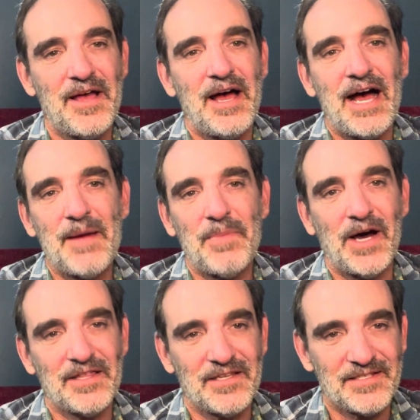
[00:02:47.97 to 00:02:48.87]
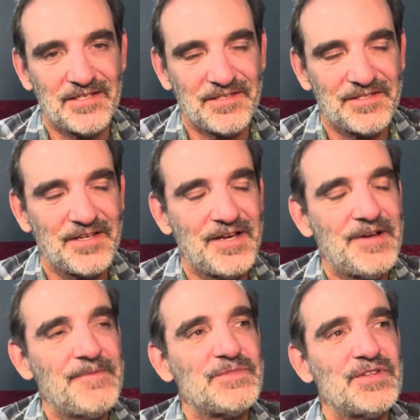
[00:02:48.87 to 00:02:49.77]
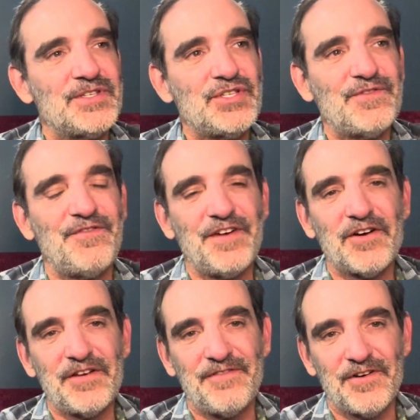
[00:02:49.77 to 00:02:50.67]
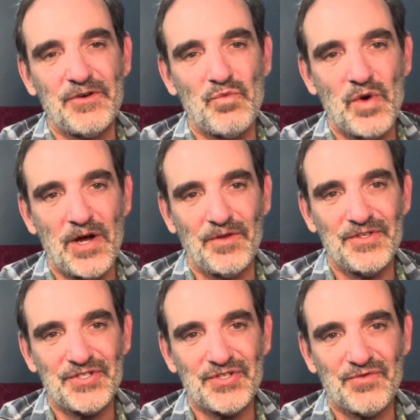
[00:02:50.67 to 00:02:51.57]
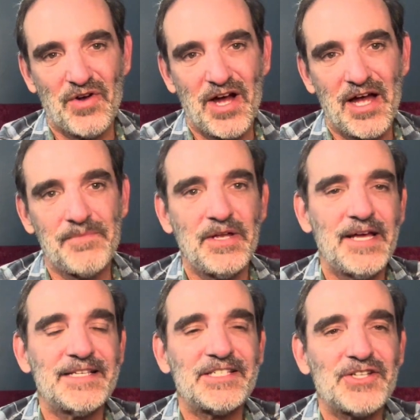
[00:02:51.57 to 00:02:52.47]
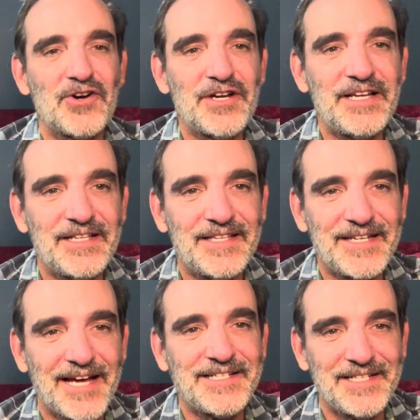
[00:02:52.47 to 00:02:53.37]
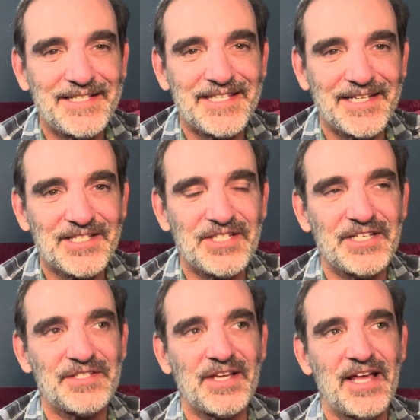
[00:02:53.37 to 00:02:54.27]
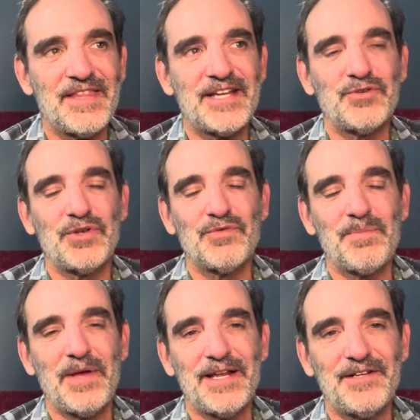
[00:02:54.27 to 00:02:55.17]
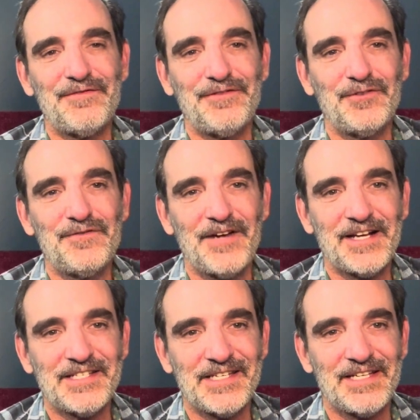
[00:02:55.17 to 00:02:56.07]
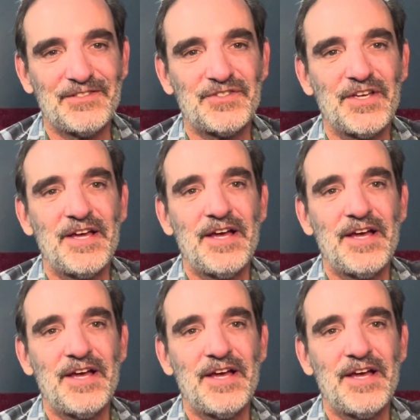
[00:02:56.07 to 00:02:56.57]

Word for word: hypothesis. So this is very, very well described starting in the 1960s and that doing repetitive flu vaccines